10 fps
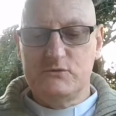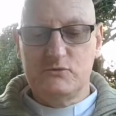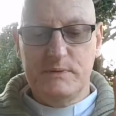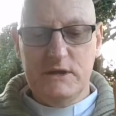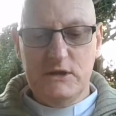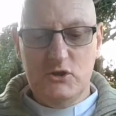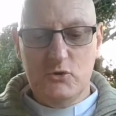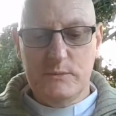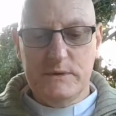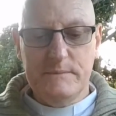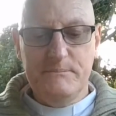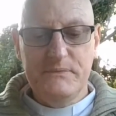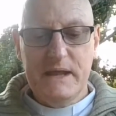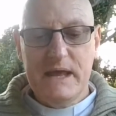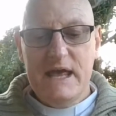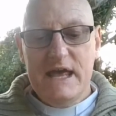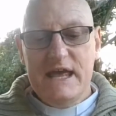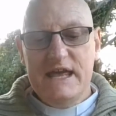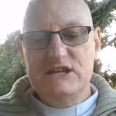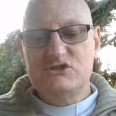to be human,
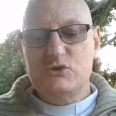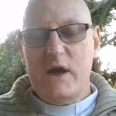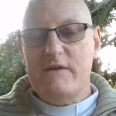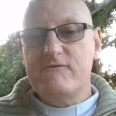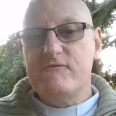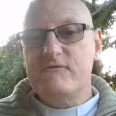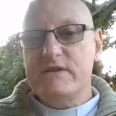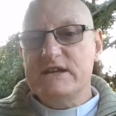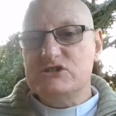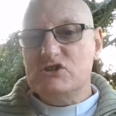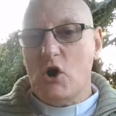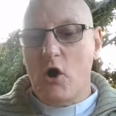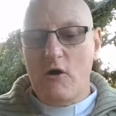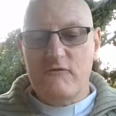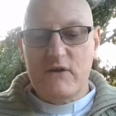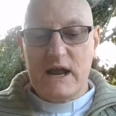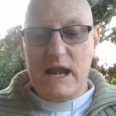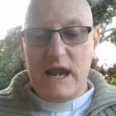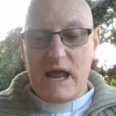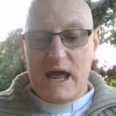is to have feet of
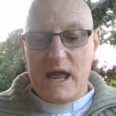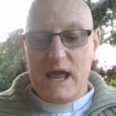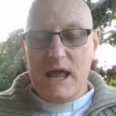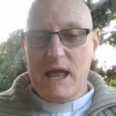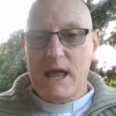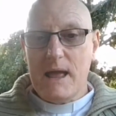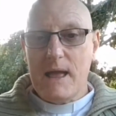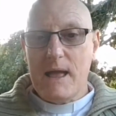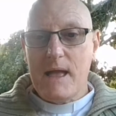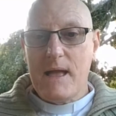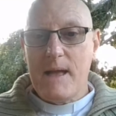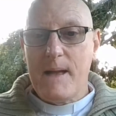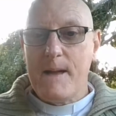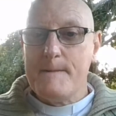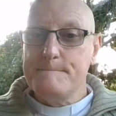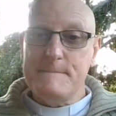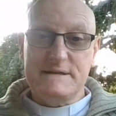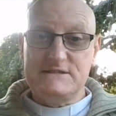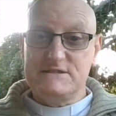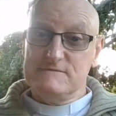clay,
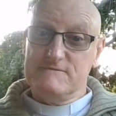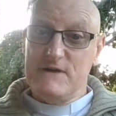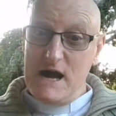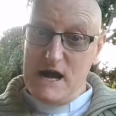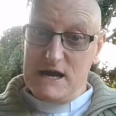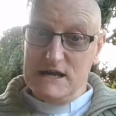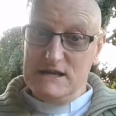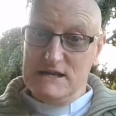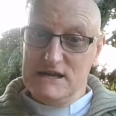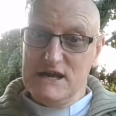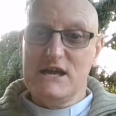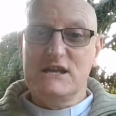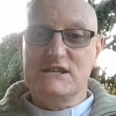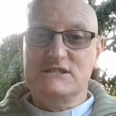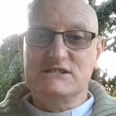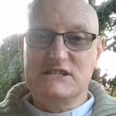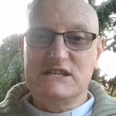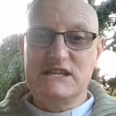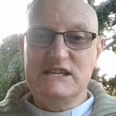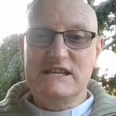but divine
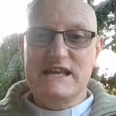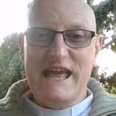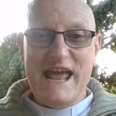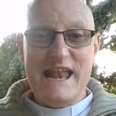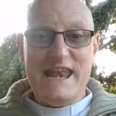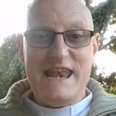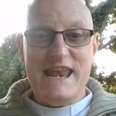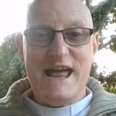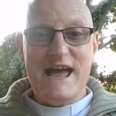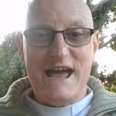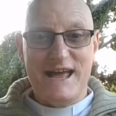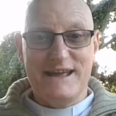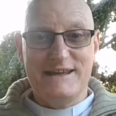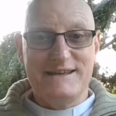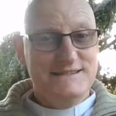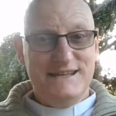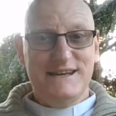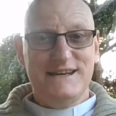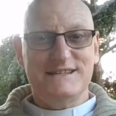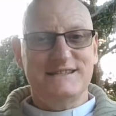DNA. Isn't that
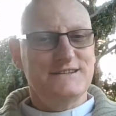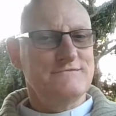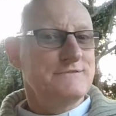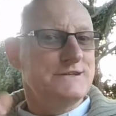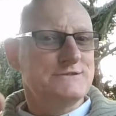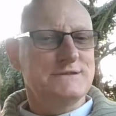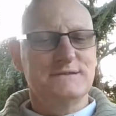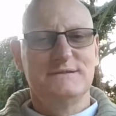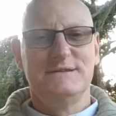a nice little ring to it?